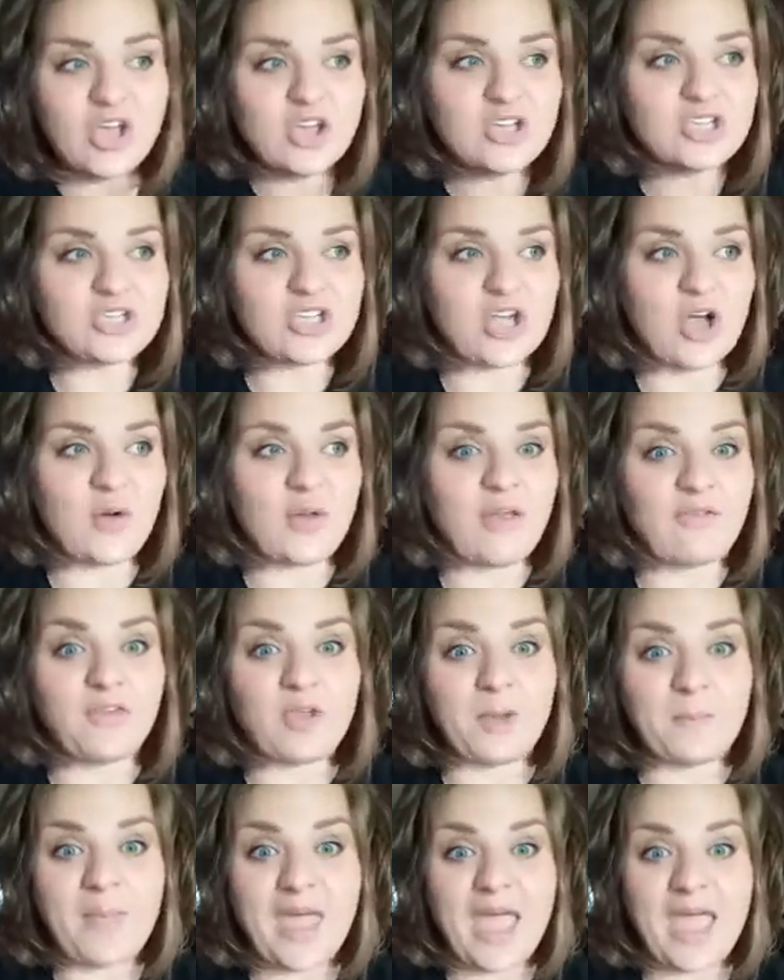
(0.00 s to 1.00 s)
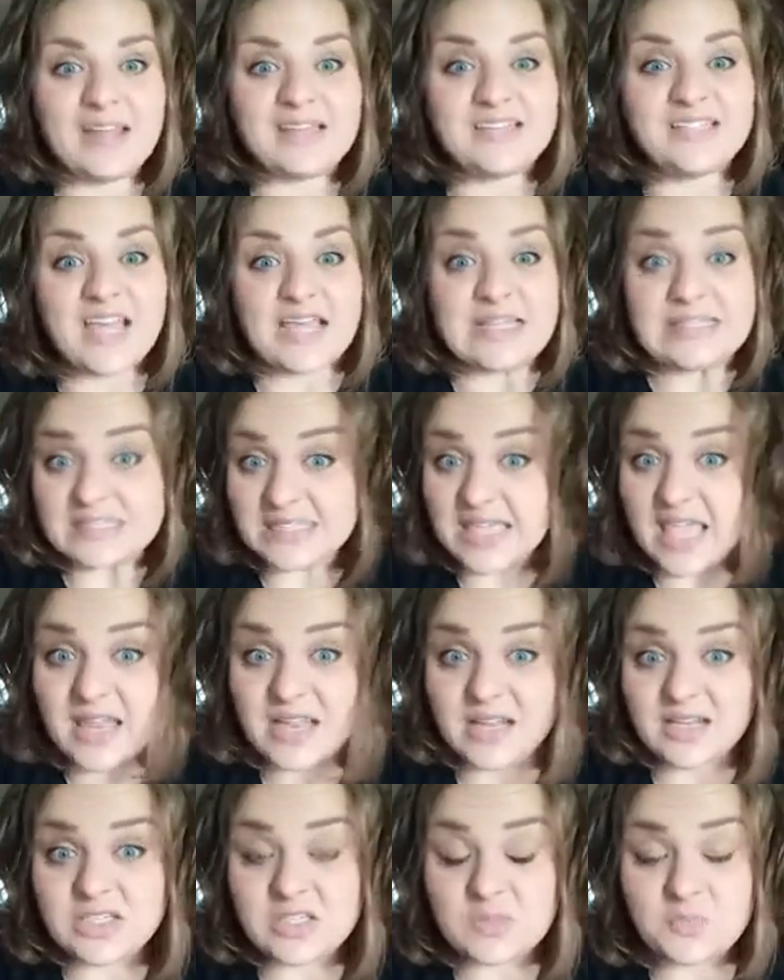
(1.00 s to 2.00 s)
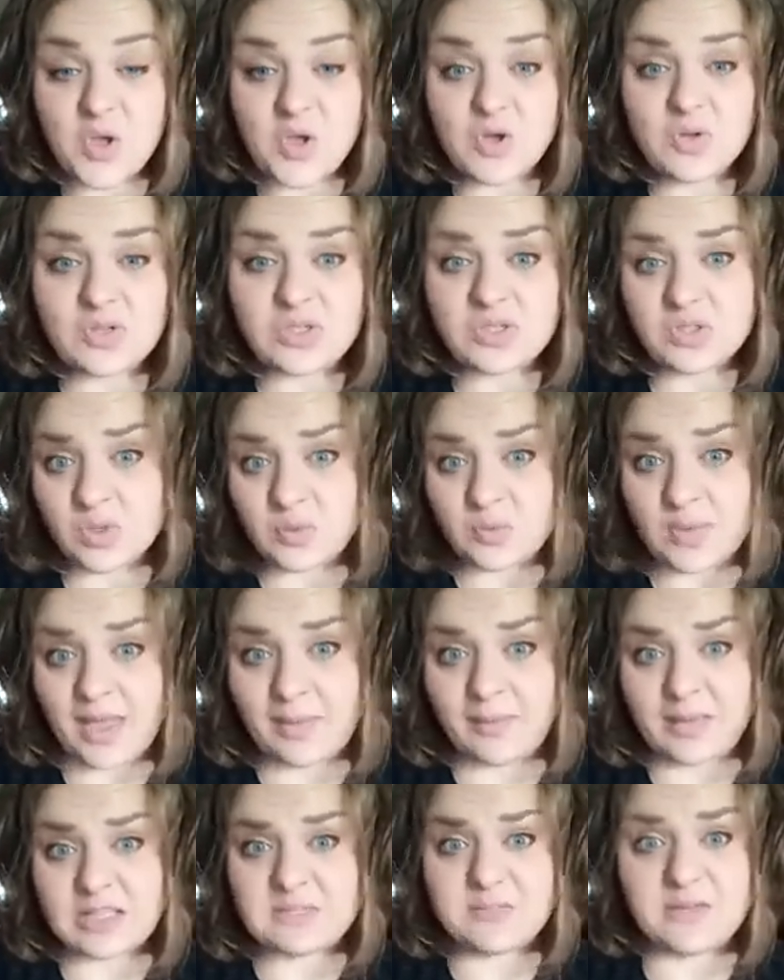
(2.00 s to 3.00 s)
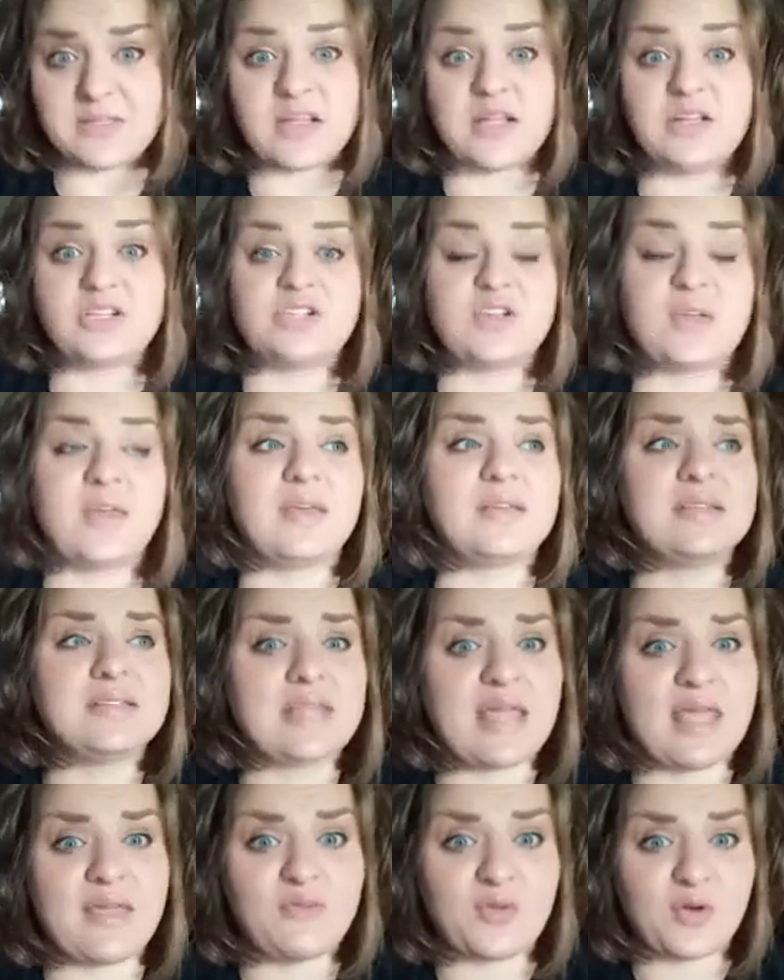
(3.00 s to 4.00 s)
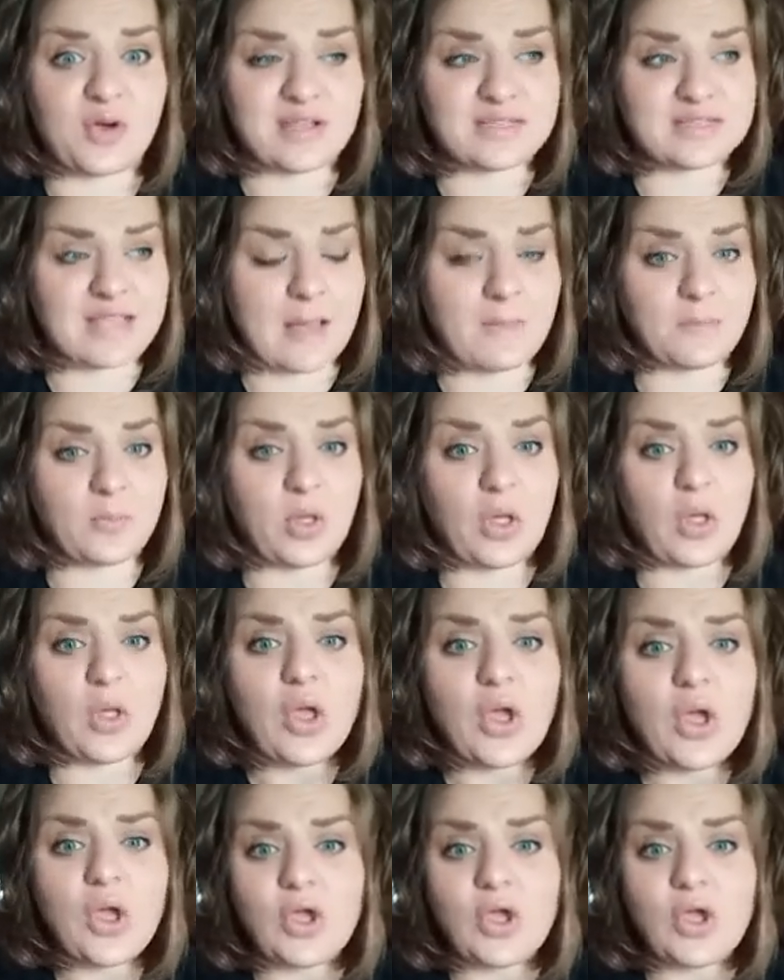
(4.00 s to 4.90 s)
So if your pet does get exposed to rabies potentially, say for example,